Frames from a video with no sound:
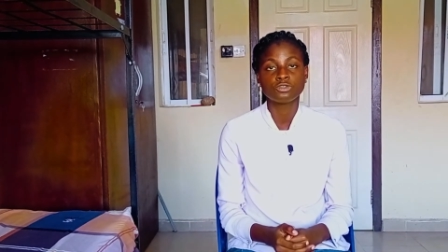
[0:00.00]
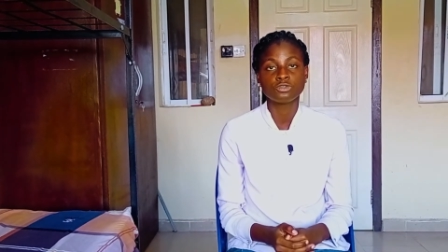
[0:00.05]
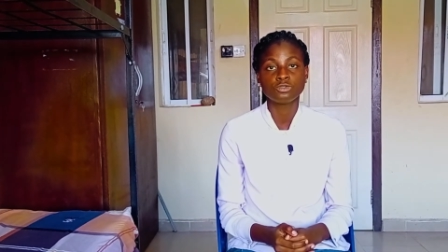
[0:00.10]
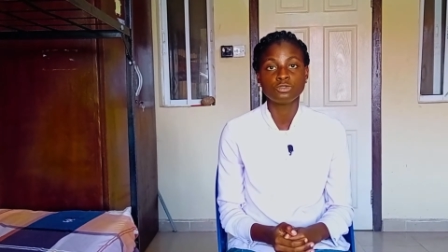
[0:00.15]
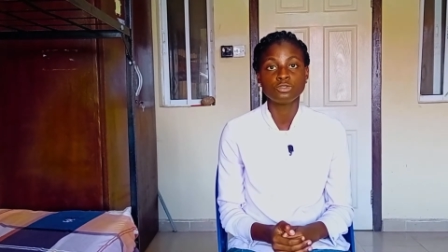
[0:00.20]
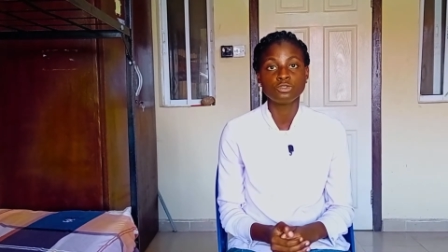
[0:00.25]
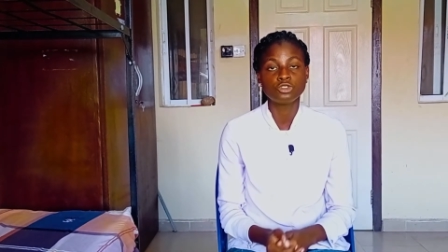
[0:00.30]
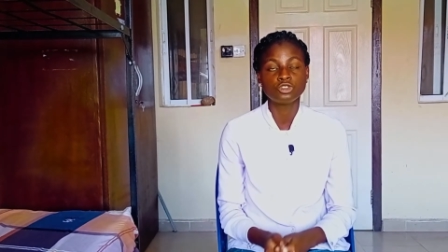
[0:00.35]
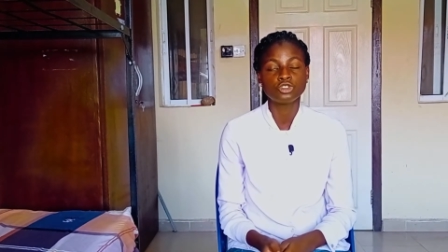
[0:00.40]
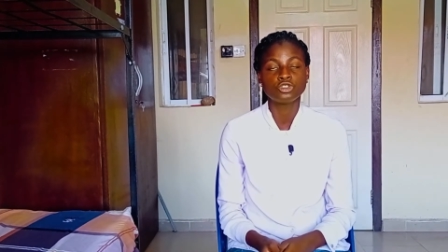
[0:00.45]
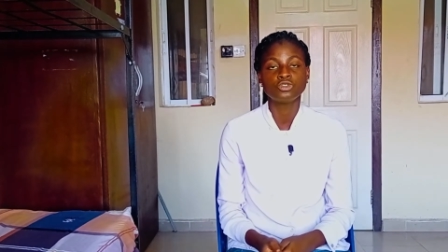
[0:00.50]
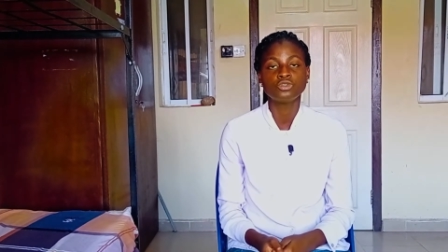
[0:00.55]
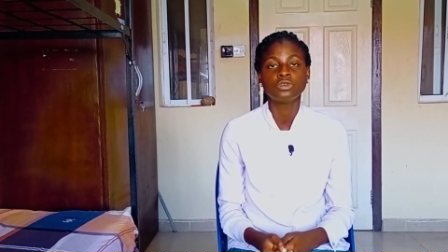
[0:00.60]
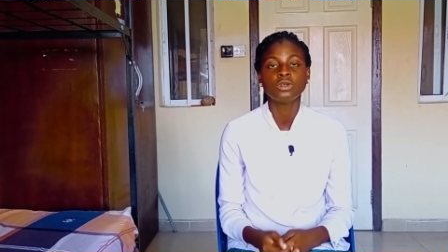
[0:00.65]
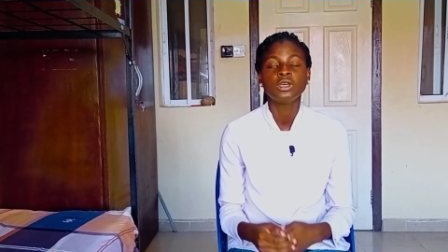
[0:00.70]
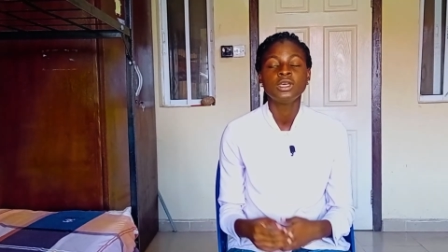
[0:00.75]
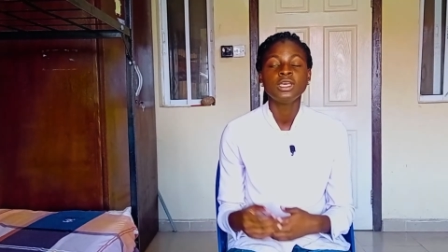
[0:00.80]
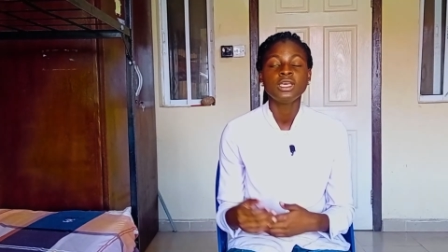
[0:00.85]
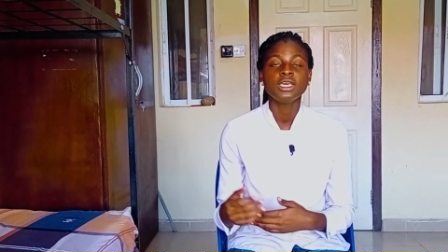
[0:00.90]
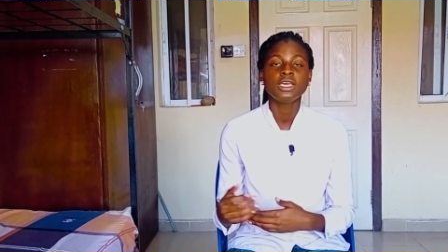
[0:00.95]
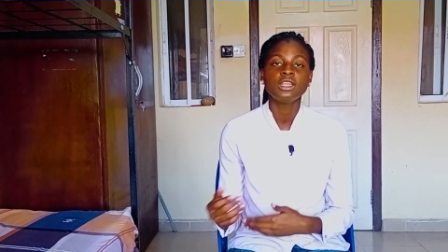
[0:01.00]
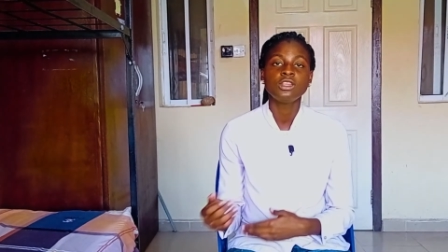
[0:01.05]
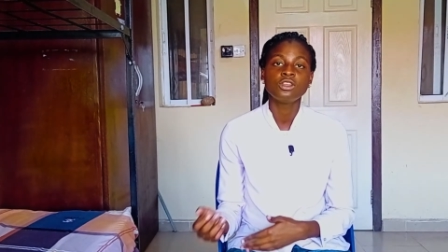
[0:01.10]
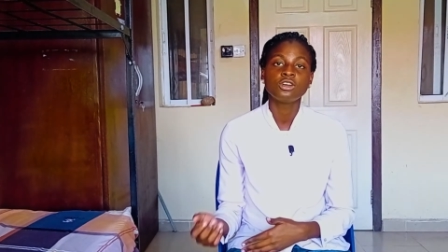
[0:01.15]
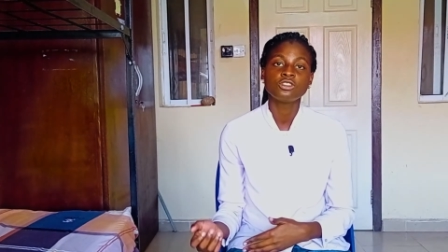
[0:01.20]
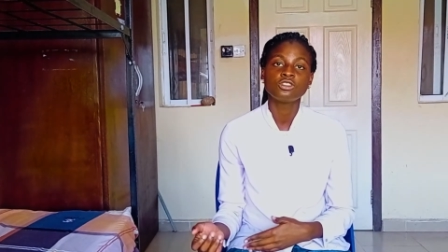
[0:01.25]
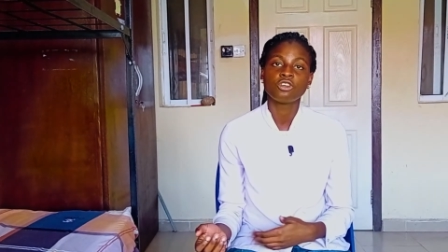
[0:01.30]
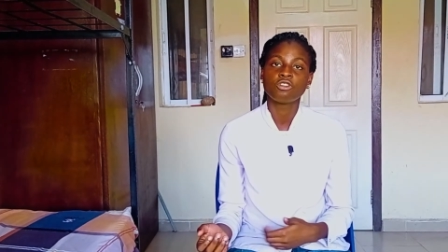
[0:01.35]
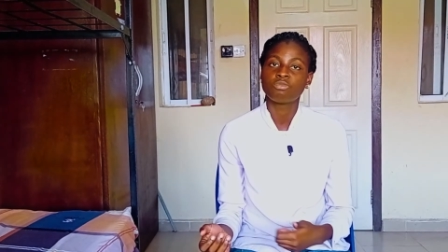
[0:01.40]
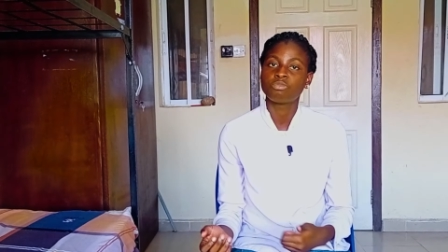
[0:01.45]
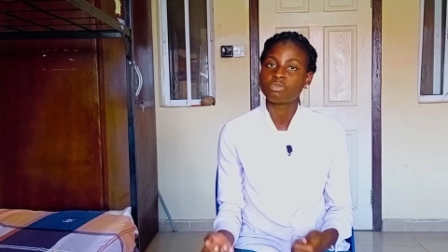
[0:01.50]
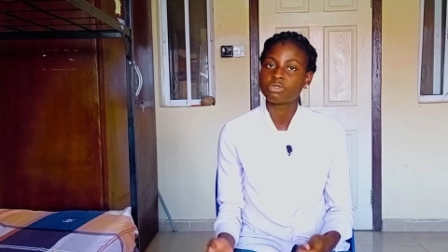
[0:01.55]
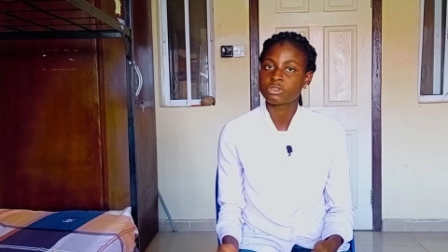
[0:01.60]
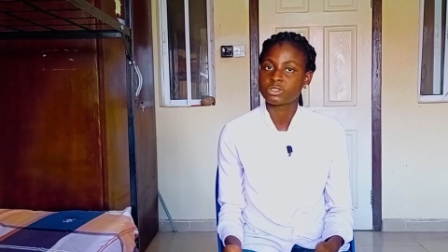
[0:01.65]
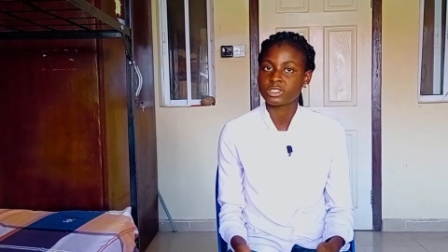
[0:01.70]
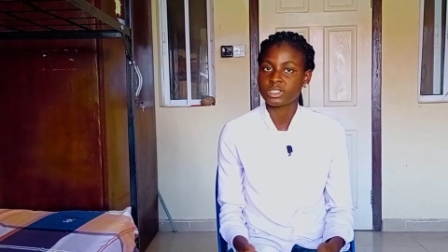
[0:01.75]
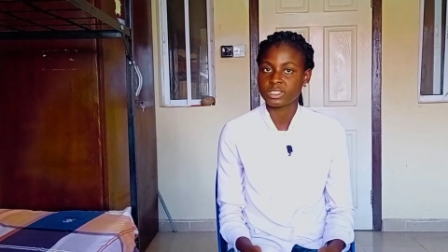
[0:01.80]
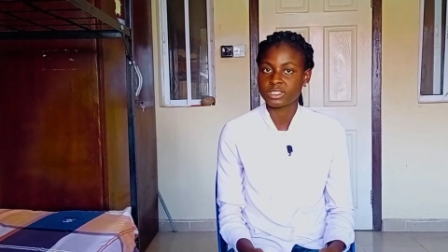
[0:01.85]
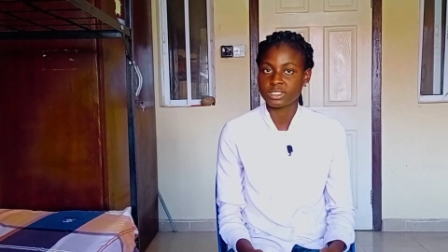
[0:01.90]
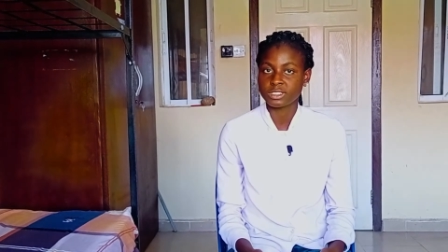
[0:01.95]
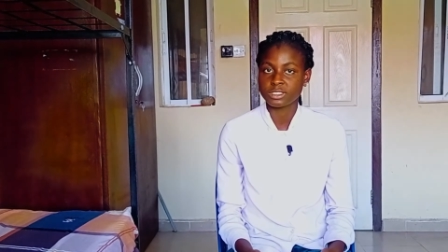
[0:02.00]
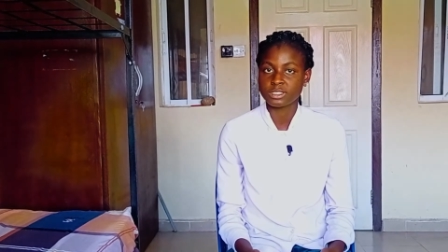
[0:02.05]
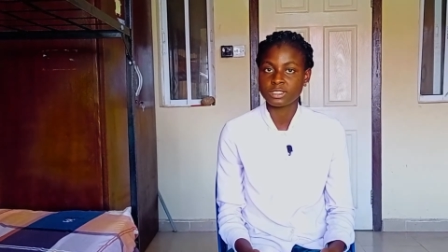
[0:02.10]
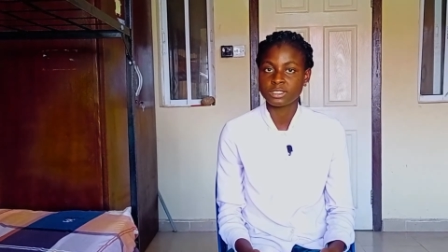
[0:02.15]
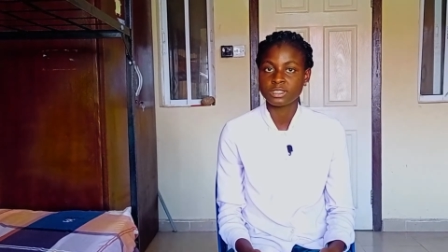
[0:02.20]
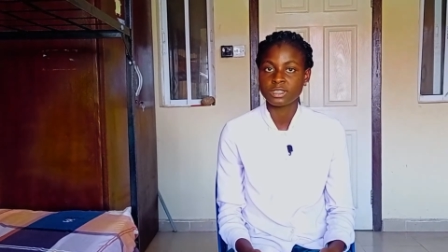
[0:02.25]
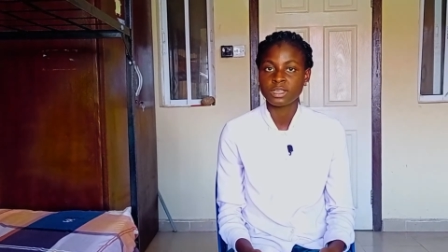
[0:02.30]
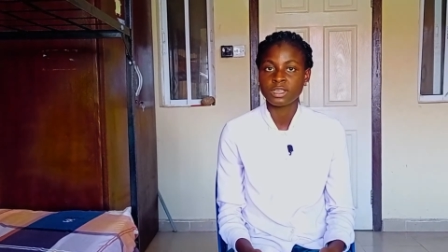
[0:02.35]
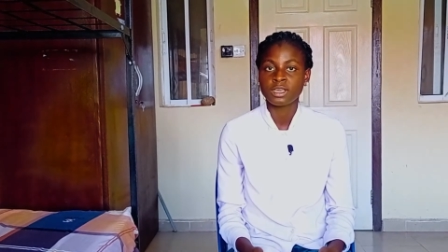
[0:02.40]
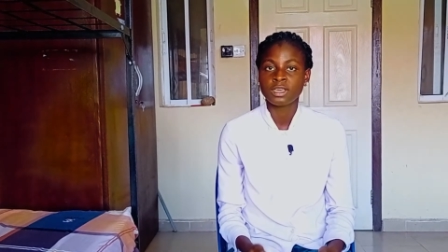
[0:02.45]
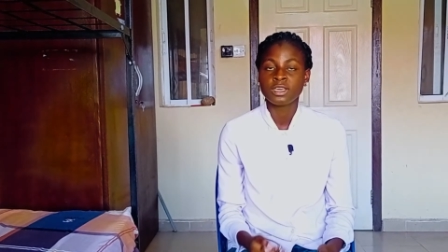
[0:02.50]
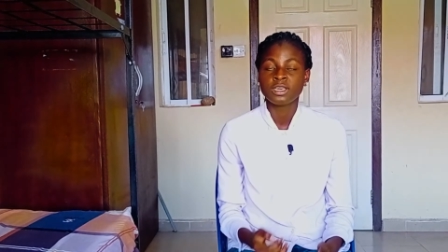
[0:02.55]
to go through a lot of processes.